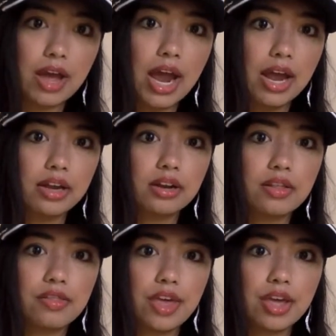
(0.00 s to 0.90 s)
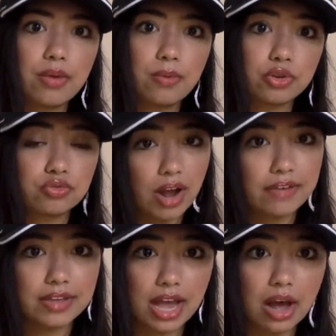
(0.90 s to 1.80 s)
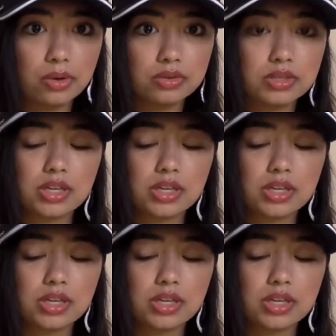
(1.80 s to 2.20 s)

and they were driving out